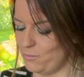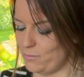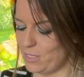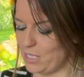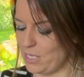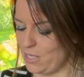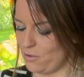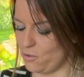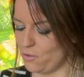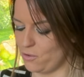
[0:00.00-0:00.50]
you
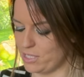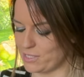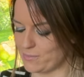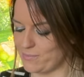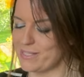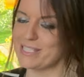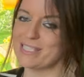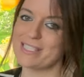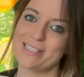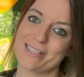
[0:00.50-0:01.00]
know,
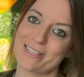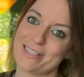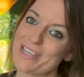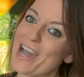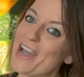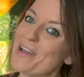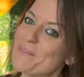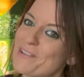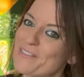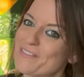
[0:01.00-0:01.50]
Christmas is a
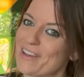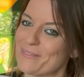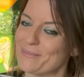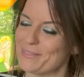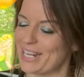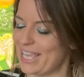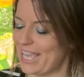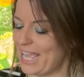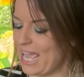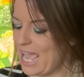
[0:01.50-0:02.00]
time of
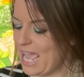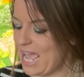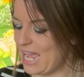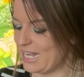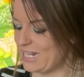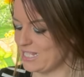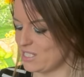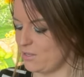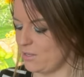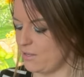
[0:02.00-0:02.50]
family and
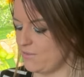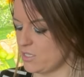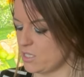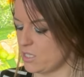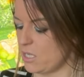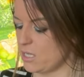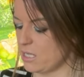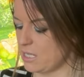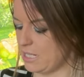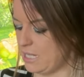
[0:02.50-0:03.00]
I do have a
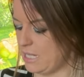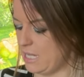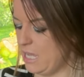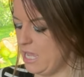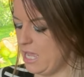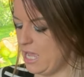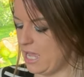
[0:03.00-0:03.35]
toddler,